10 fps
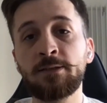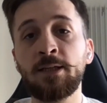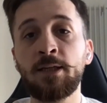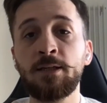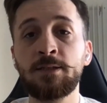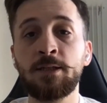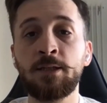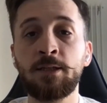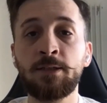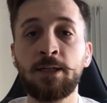thing is
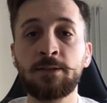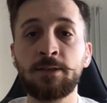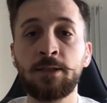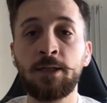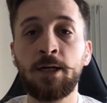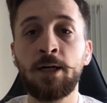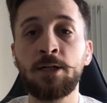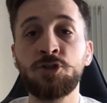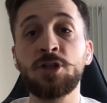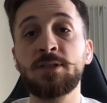
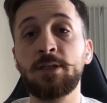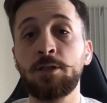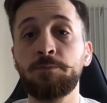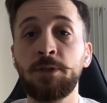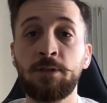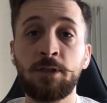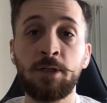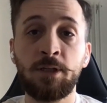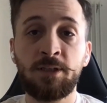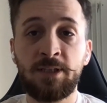that just adopting
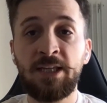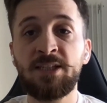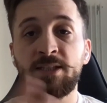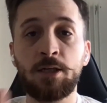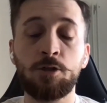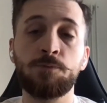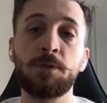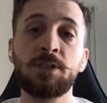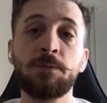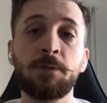these chaos
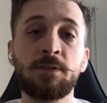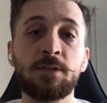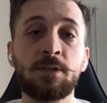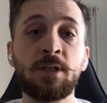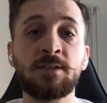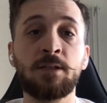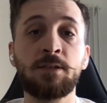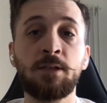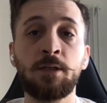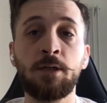principles
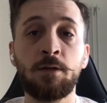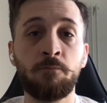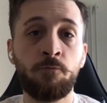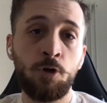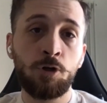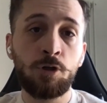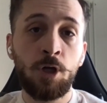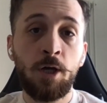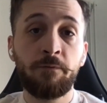doesn't work.